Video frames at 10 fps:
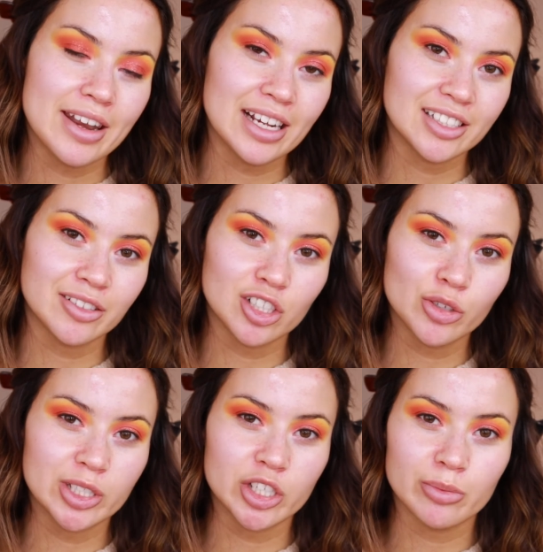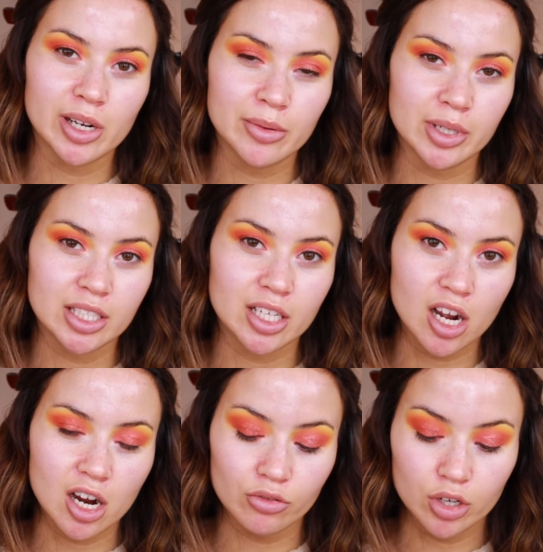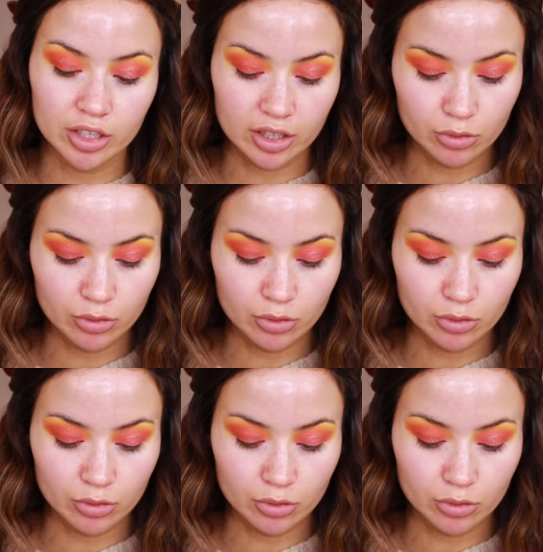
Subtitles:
Next, I'm going to be doing my mascara.